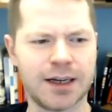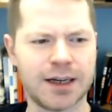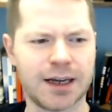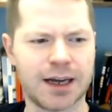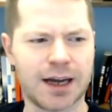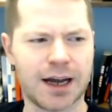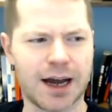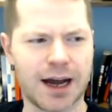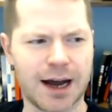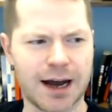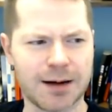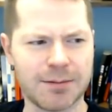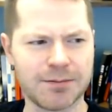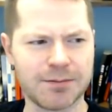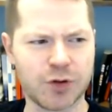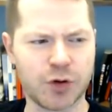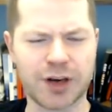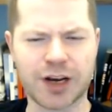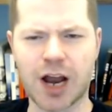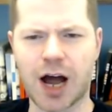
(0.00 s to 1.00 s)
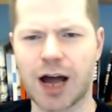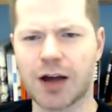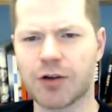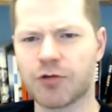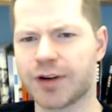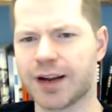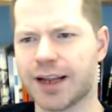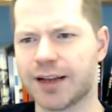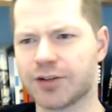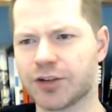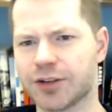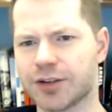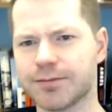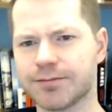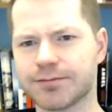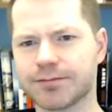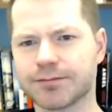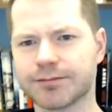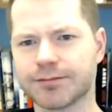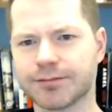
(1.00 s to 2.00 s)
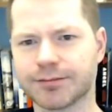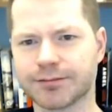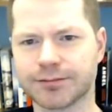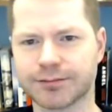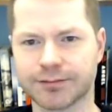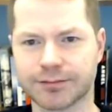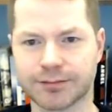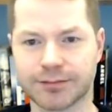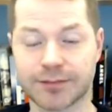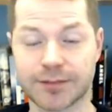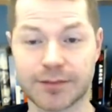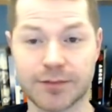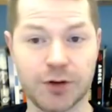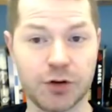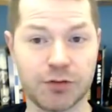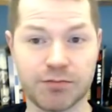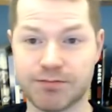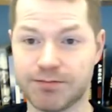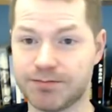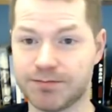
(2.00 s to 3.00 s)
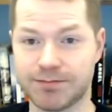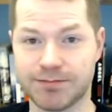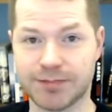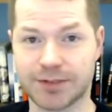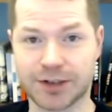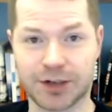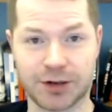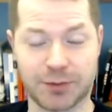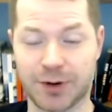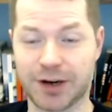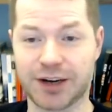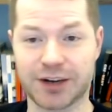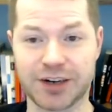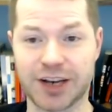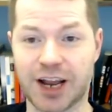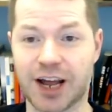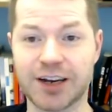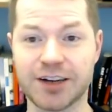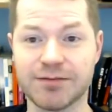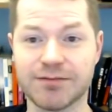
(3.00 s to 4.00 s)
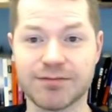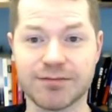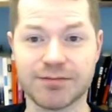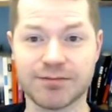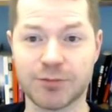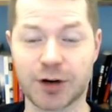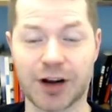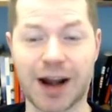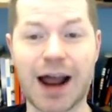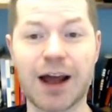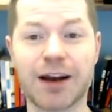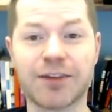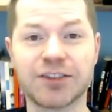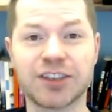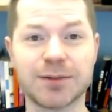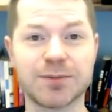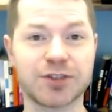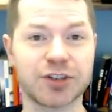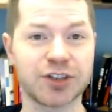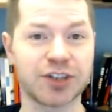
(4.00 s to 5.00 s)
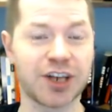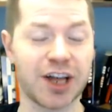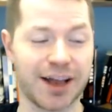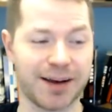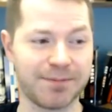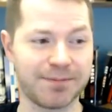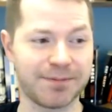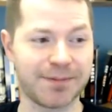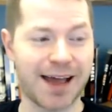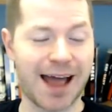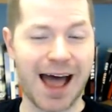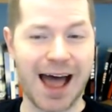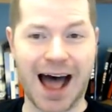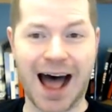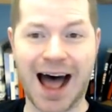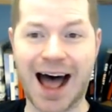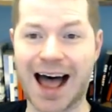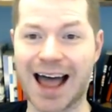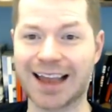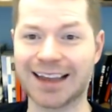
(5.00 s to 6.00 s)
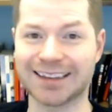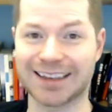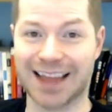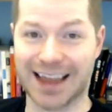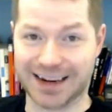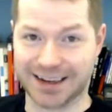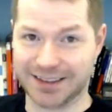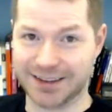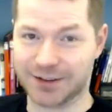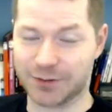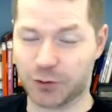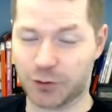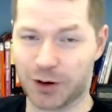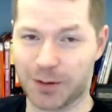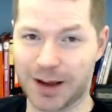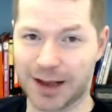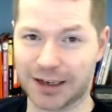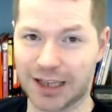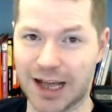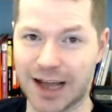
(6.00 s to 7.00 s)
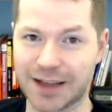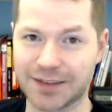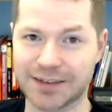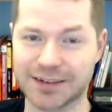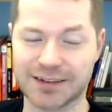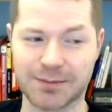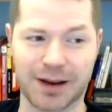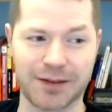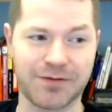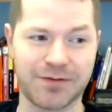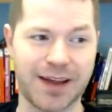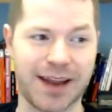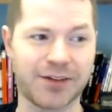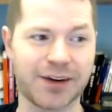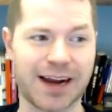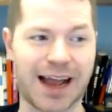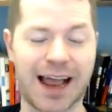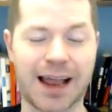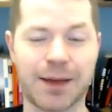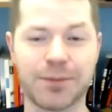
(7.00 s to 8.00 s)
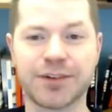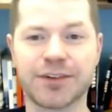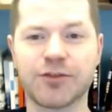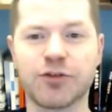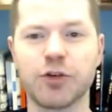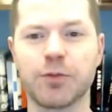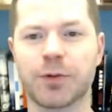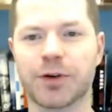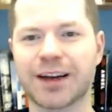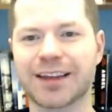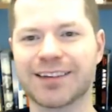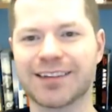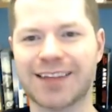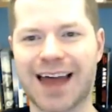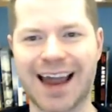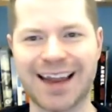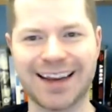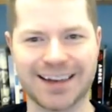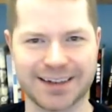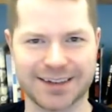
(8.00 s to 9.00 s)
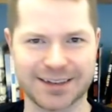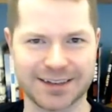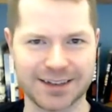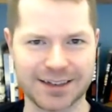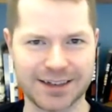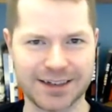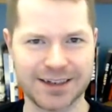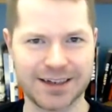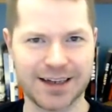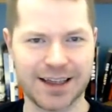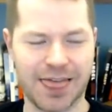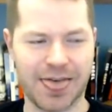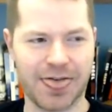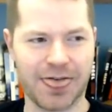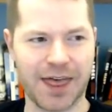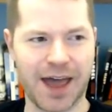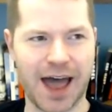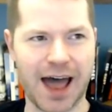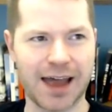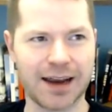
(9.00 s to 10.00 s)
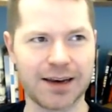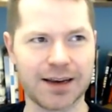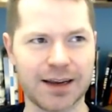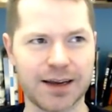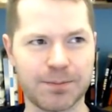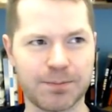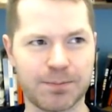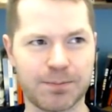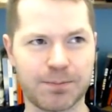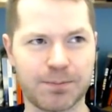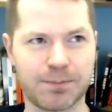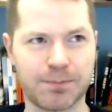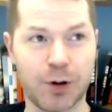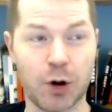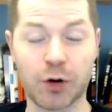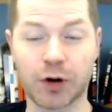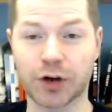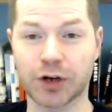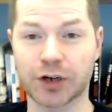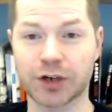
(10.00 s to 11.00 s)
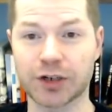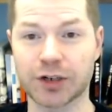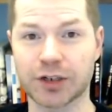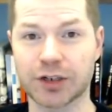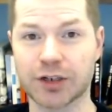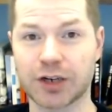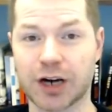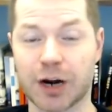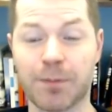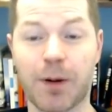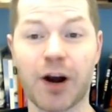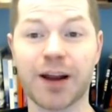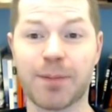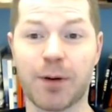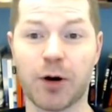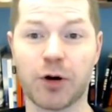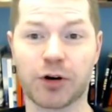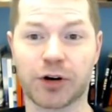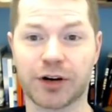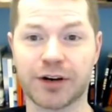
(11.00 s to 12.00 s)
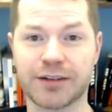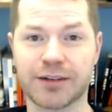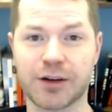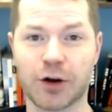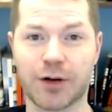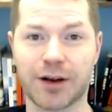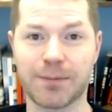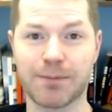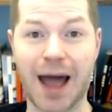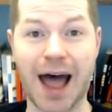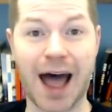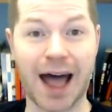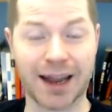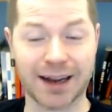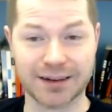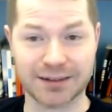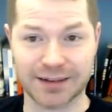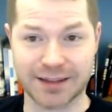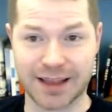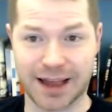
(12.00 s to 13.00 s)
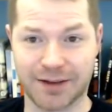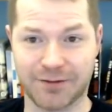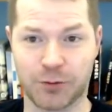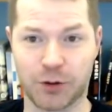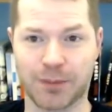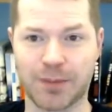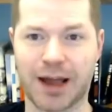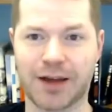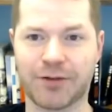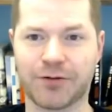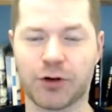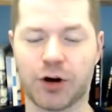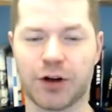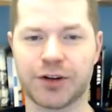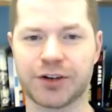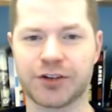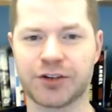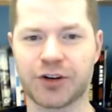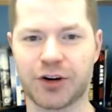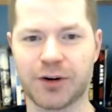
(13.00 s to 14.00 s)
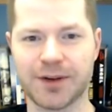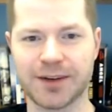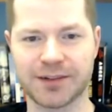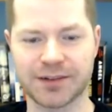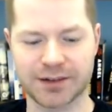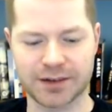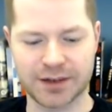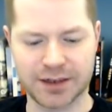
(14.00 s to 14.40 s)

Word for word: Um, you cannot re-enter. You you're when you're done, when you're out of chips, you're done. I like this format a lot. This is my favorite. I am super excited that poker or party poker is going back to that format for all their tournaments